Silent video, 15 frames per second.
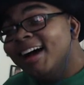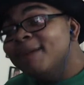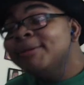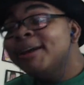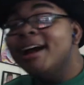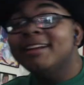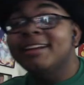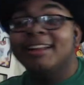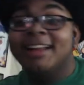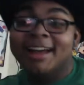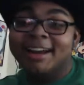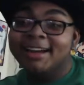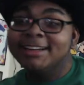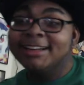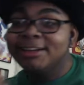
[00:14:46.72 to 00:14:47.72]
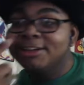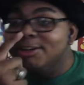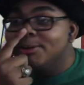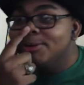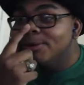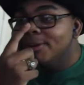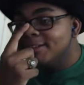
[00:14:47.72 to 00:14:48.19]
I'm kind of glad I didn't
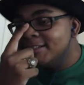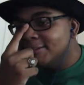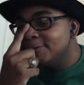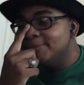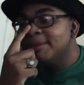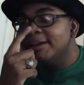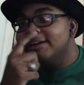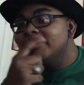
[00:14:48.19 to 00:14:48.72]
do a zoom there.